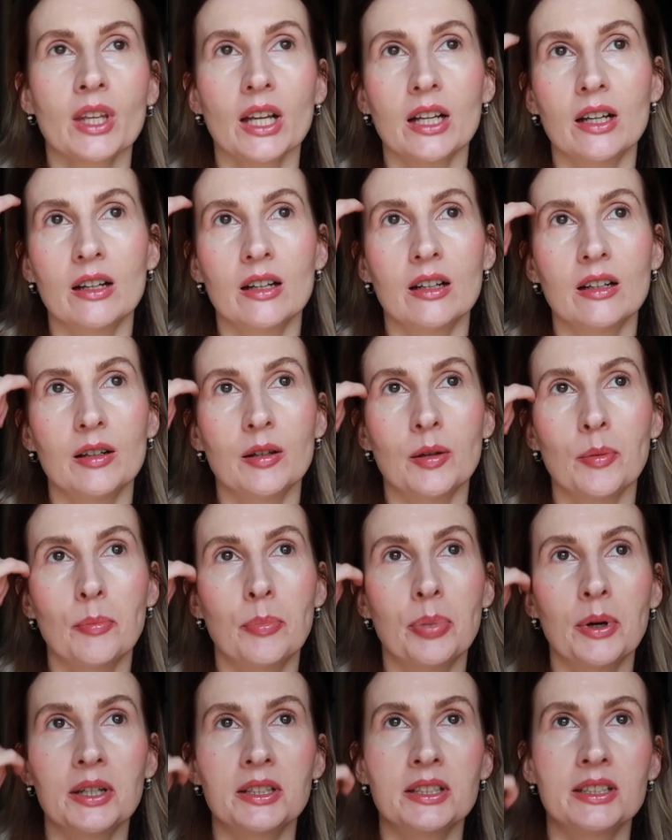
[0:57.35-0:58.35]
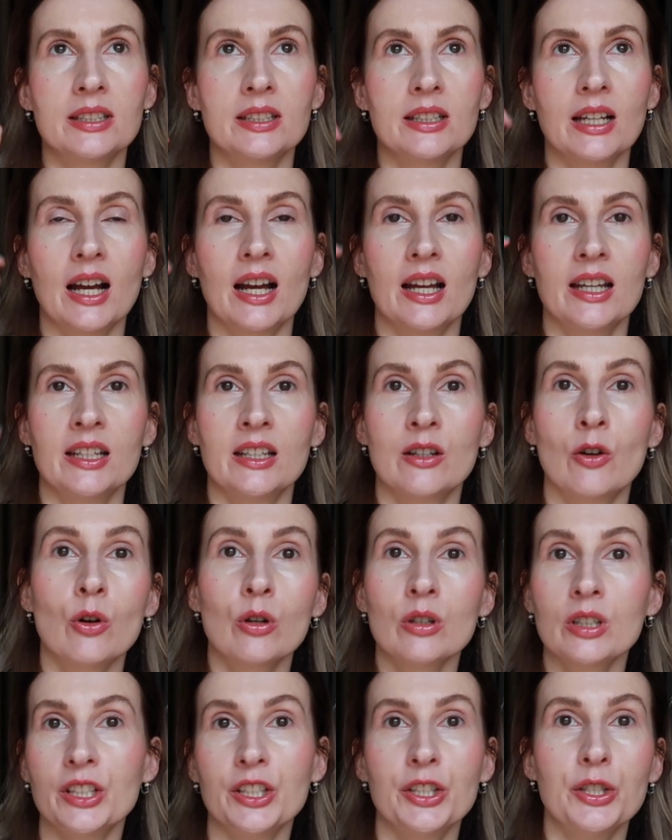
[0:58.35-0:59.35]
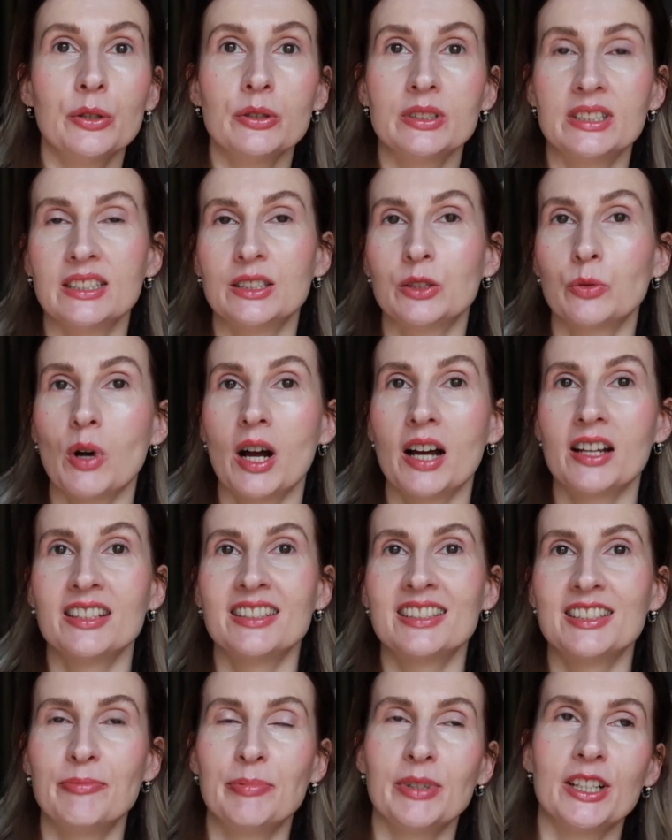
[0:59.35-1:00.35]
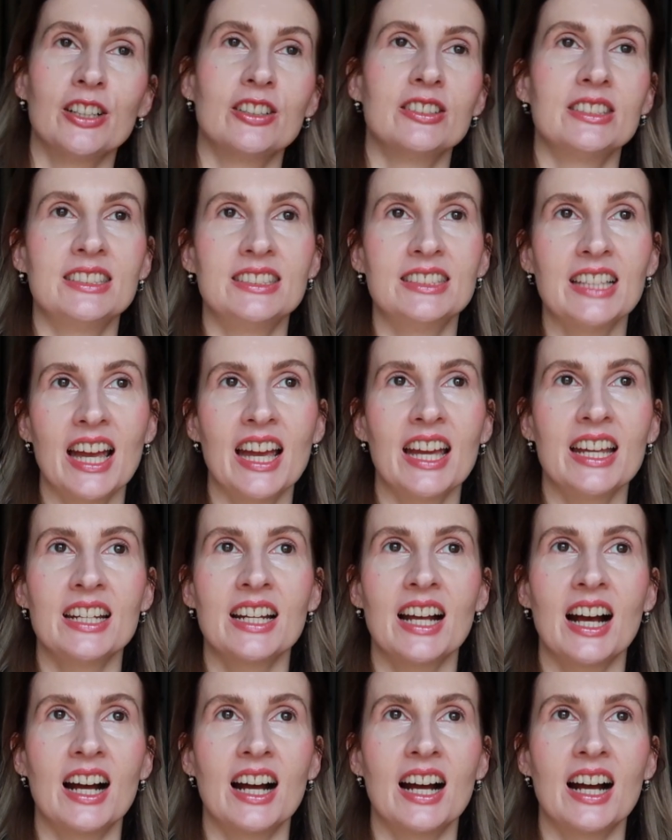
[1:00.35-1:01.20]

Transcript: but I only used it once because then